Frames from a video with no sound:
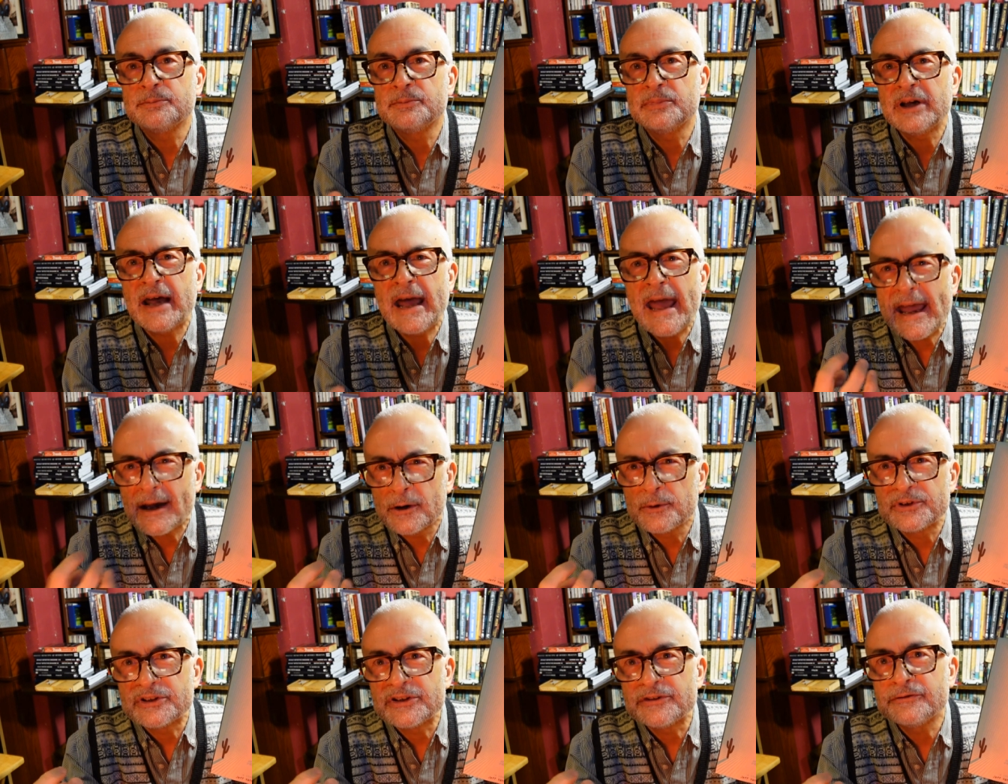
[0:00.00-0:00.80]
But
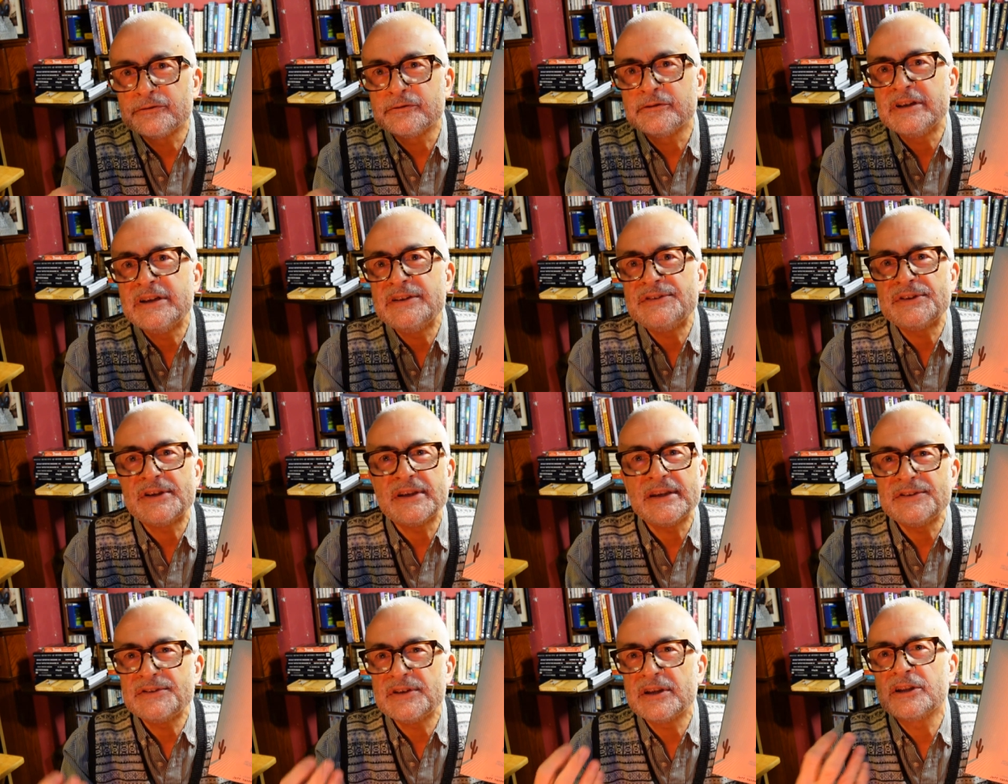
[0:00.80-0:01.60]
how different is it?
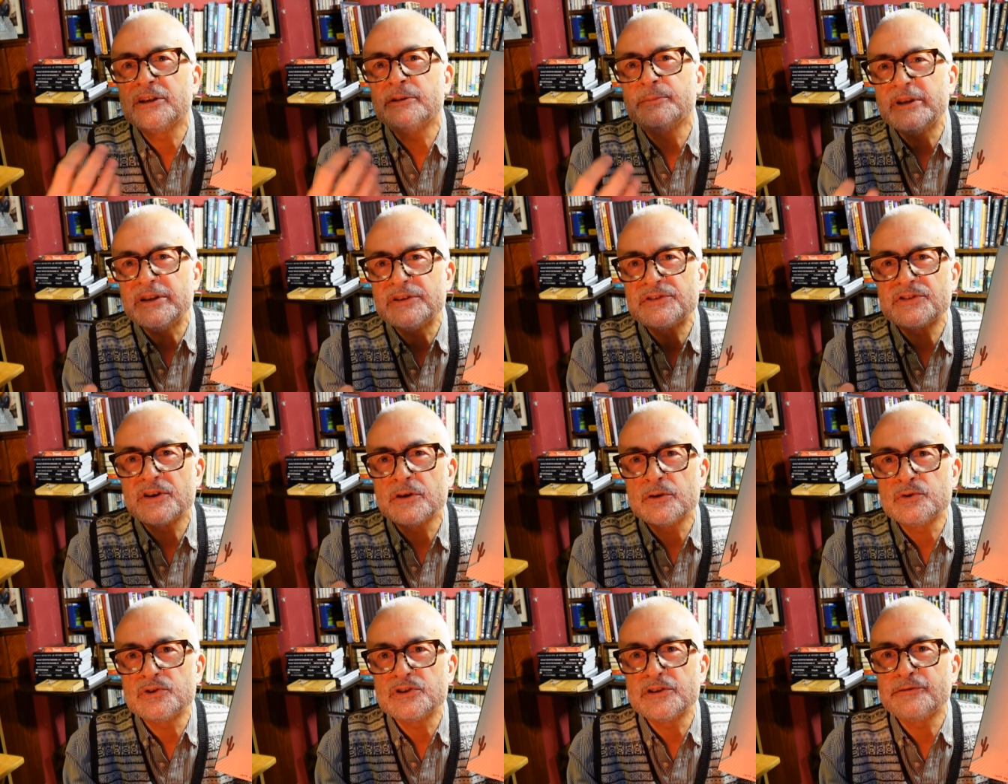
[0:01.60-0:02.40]
Is it going to be
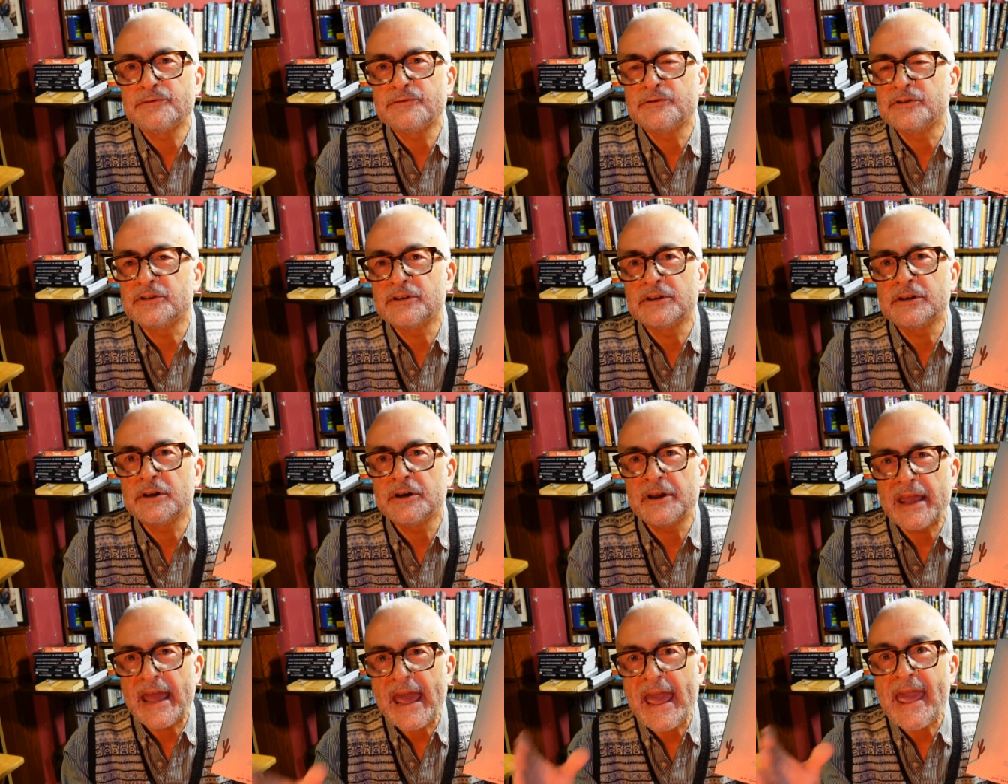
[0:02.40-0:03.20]
so different that
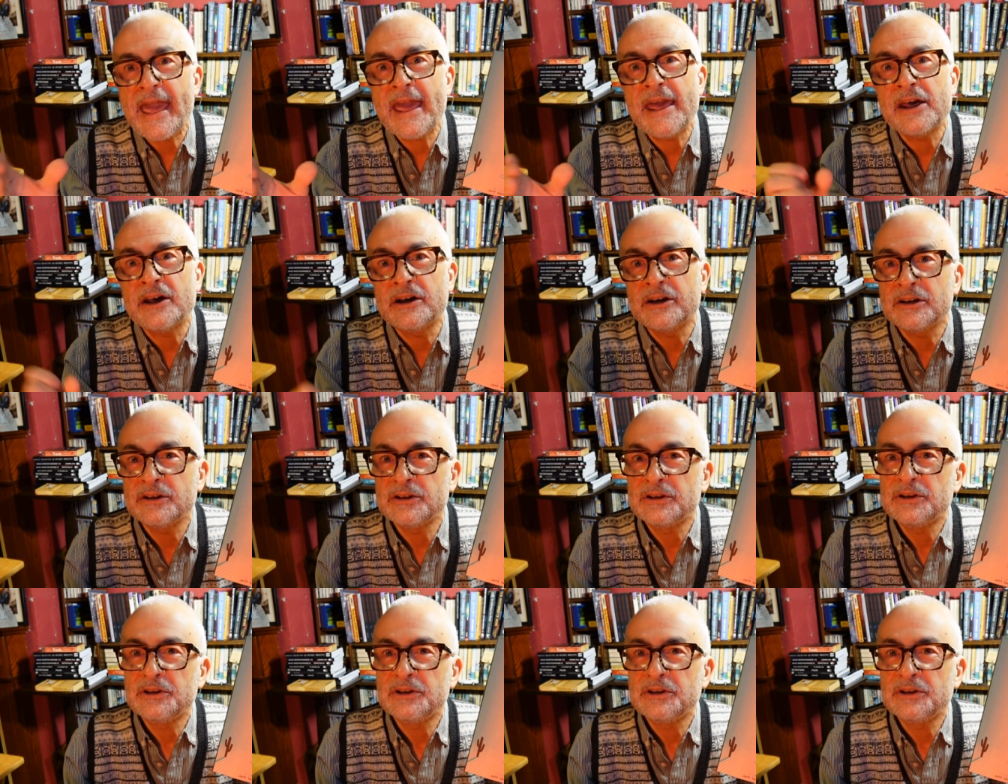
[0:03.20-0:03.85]
like air